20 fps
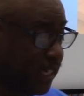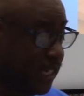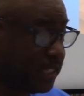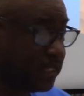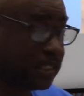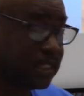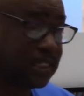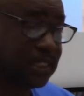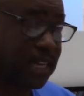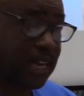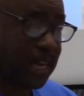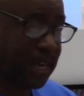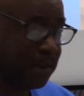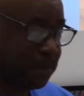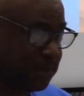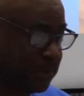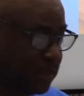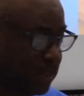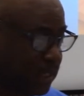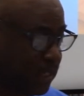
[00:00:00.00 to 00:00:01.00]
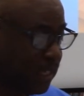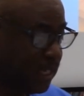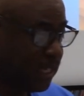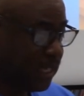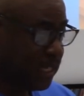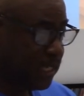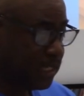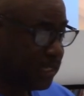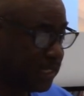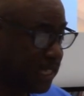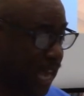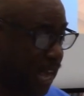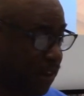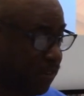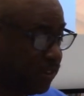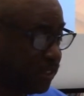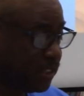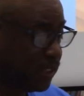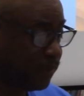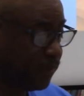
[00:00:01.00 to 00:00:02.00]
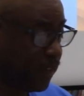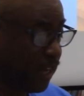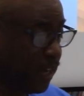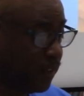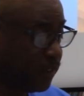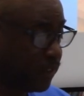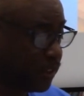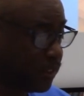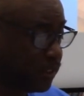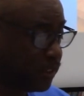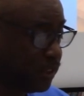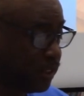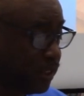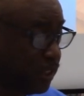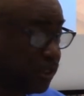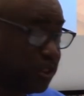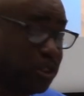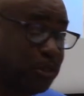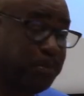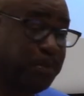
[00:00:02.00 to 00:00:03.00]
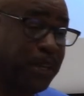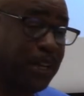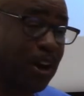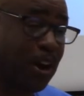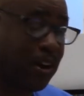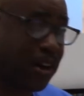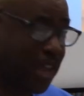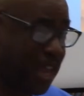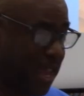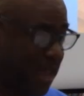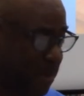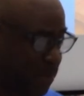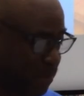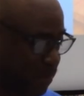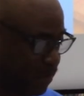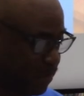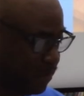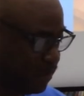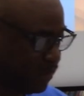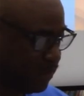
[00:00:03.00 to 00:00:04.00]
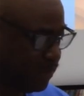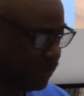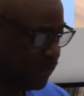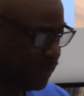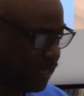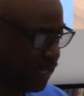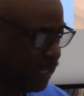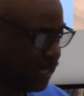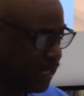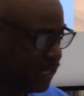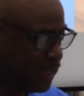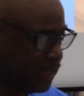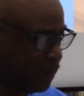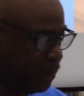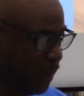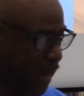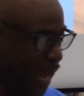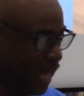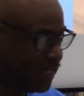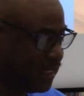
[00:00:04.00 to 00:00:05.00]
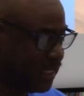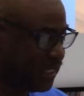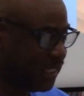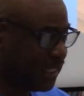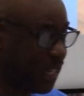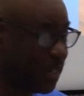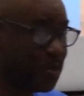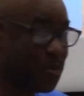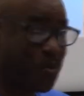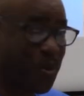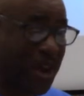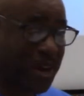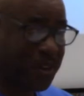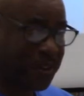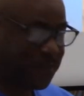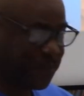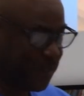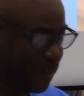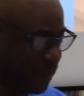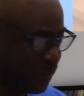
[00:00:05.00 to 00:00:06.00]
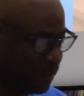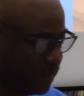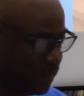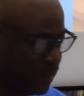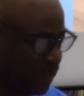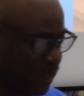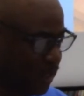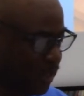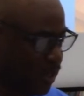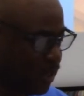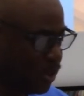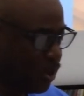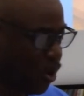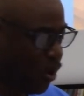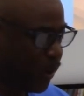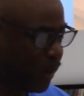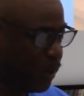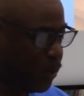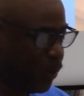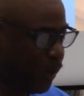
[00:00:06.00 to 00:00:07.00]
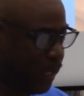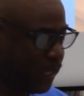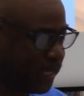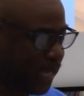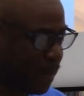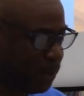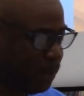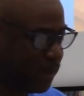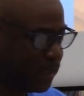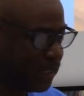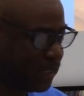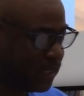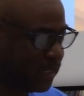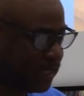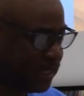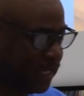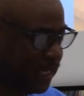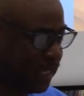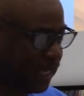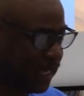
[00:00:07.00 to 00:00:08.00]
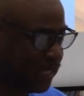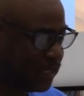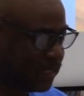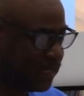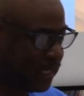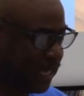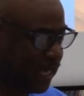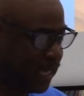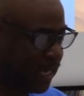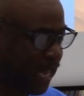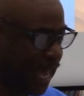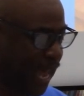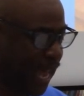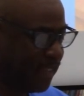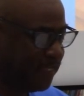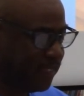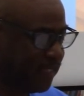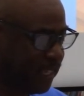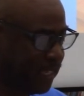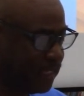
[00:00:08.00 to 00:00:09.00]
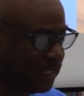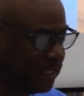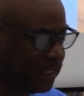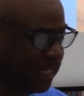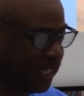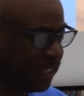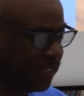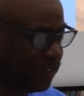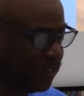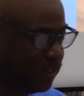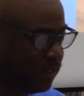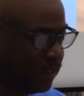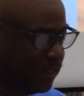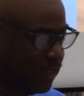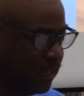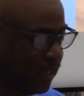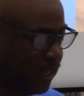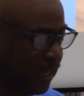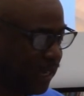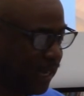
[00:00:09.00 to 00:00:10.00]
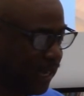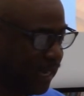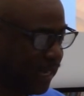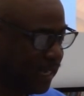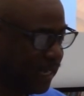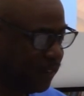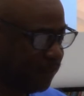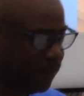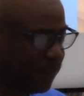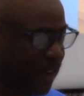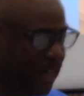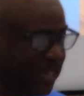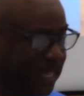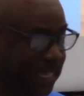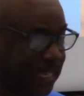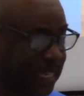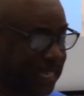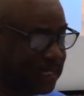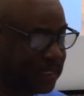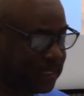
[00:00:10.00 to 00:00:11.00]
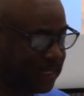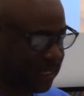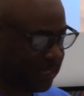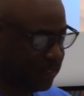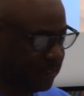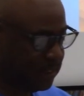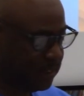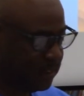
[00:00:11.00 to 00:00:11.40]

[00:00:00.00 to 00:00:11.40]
is a shame. Tolerance of others should be our aim. Sebastian said, wonderful. Corey winked at Missus C and said, I think Gino finally gets it.